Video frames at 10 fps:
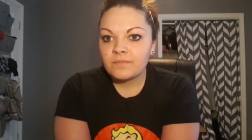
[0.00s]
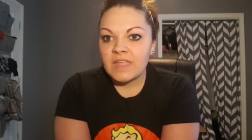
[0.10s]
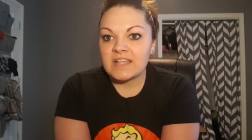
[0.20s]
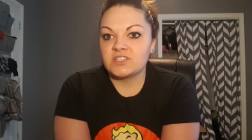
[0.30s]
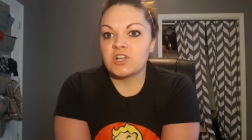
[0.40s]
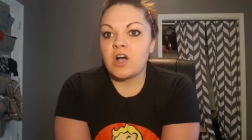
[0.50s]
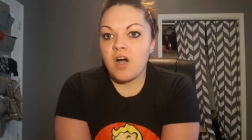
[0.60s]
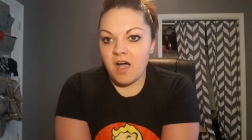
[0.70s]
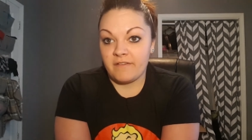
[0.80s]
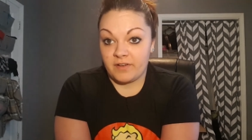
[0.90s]
It's
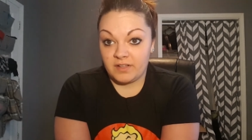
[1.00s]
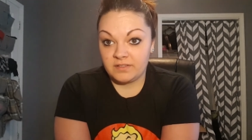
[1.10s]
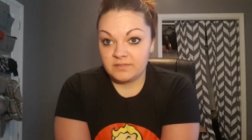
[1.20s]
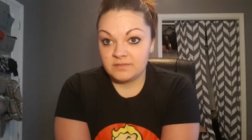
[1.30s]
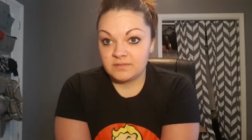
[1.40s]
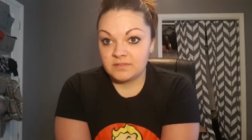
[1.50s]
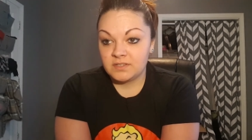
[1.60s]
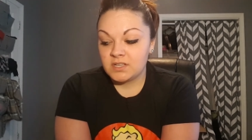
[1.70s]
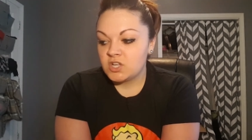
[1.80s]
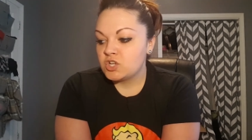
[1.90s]
awful.
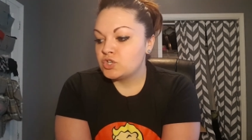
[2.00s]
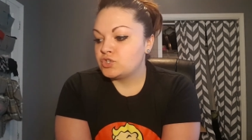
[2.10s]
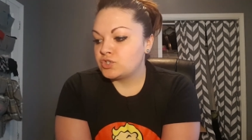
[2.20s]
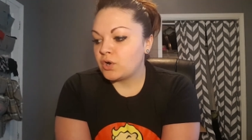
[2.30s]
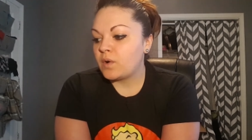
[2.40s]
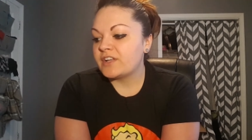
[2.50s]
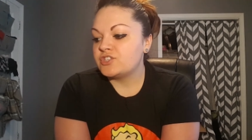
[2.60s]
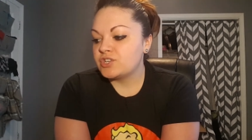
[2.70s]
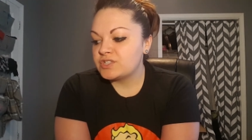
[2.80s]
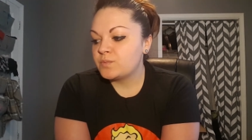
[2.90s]
So I
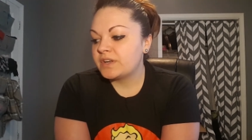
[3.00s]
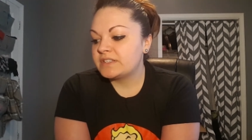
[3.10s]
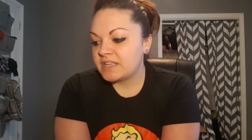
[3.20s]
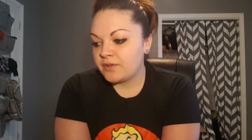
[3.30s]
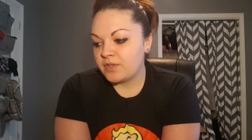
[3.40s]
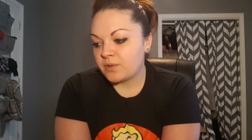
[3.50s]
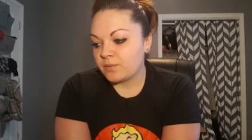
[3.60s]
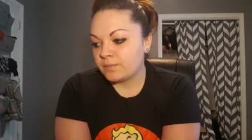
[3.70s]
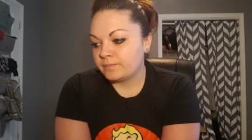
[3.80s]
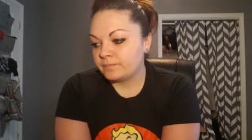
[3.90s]
just want to tell you,